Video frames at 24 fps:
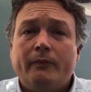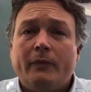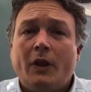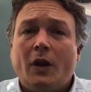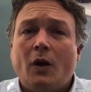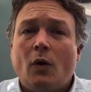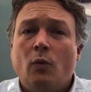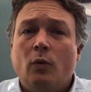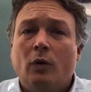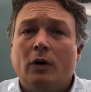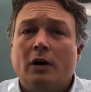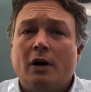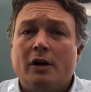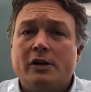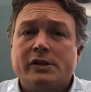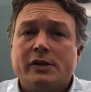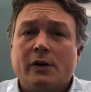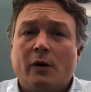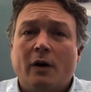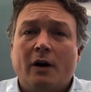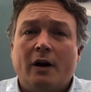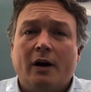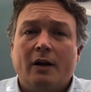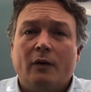We're
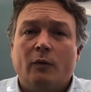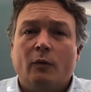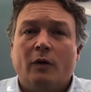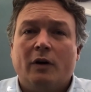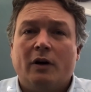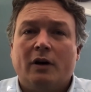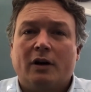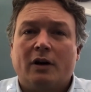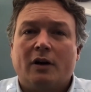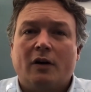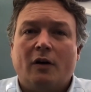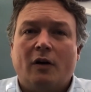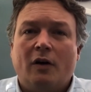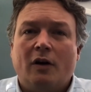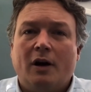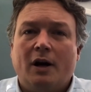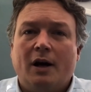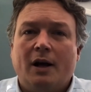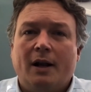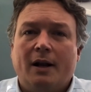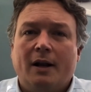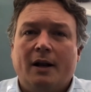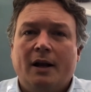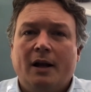also hard at work
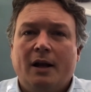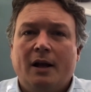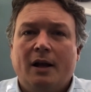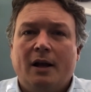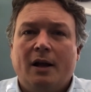on